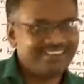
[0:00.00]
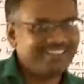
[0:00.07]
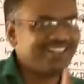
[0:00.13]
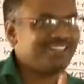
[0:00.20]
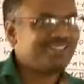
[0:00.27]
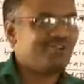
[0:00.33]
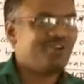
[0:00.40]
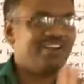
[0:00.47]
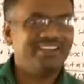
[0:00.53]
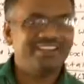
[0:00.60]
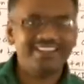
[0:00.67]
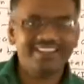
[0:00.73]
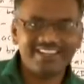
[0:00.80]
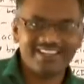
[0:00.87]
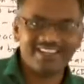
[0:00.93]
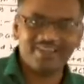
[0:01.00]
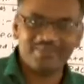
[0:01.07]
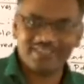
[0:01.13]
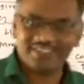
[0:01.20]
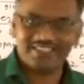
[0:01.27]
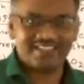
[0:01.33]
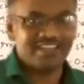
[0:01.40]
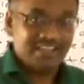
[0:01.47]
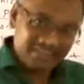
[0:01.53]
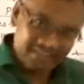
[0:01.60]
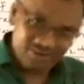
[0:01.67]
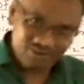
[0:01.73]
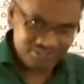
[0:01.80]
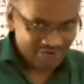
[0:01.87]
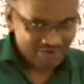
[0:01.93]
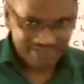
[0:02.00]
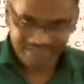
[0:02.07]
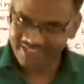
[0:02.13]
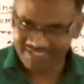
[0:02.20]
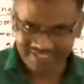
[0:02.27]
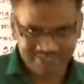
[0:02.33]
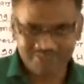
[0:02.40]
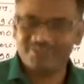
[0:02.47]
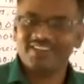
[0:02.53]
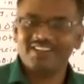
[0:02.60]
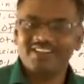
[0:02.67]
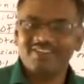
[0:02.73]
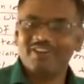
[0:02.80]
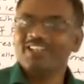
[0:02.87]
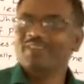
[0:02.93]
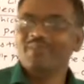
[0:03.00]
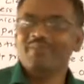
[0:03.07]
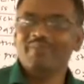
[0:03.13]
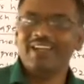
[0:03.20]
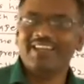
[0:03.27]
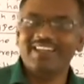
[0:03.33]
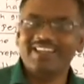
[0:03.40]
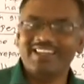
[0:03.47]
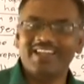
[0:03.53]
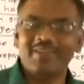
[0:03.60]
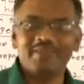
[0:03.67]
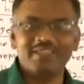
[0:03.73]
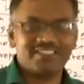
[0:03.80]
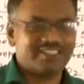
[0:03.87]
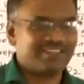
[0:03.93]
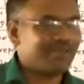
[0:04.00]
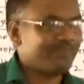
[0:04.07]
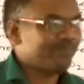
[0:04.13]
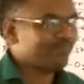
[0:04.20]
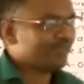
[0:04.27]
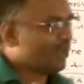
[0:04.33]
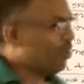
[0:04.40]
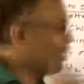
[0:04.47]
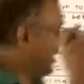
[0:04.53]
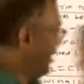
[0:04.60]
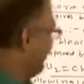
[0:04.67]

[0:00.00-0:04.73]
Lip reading: That is called as the green chemistry. Now you have understood what it means by green chemistry. Okay.